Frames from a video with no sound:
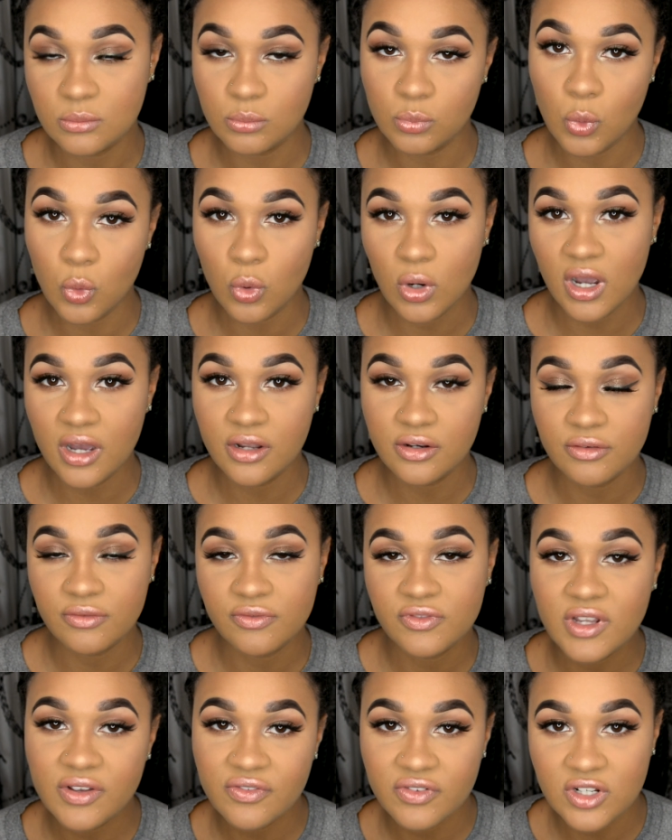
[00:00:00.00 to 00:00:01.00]
more kind
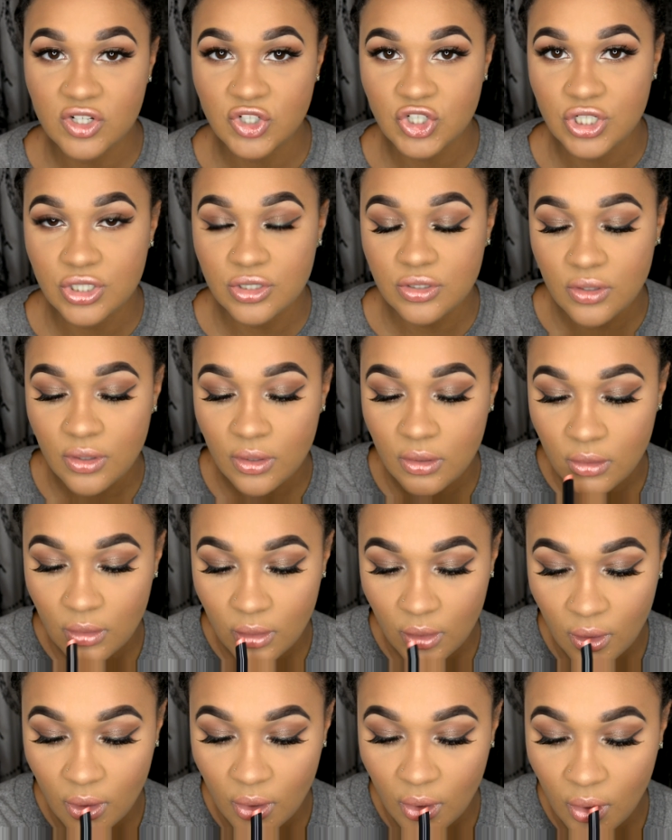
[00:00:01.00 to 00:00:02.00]
of definition.
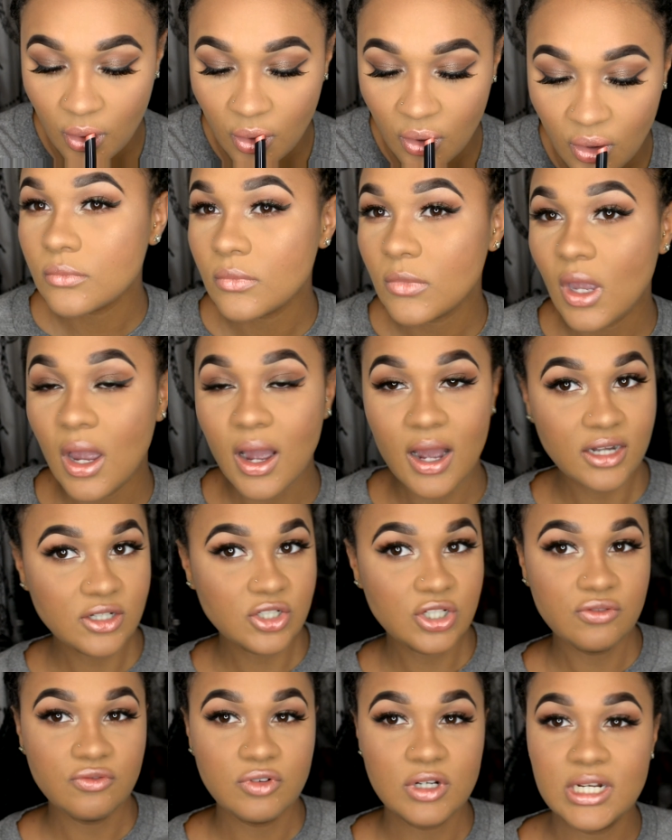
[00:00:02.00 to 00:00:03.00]
I
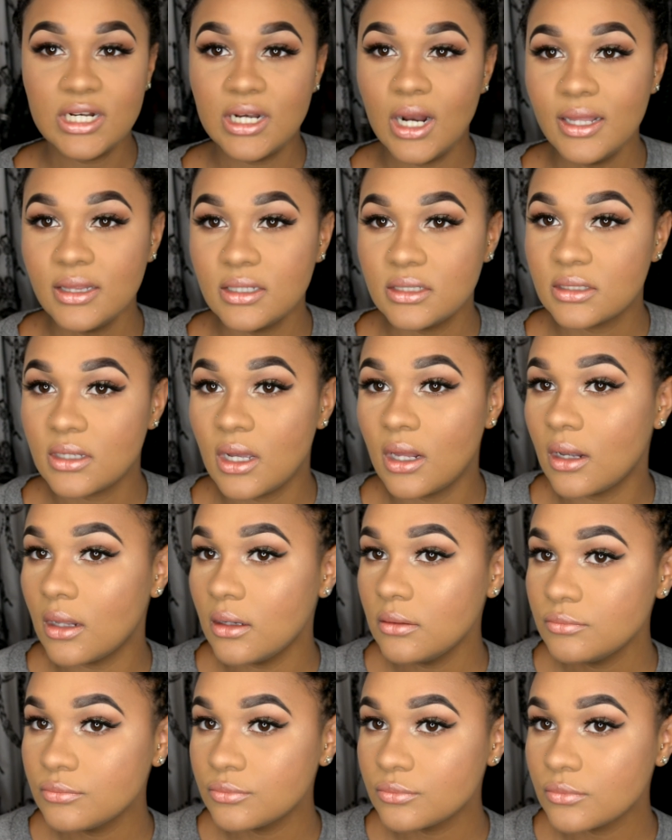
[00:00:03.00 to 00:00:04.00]
actually really like this colour.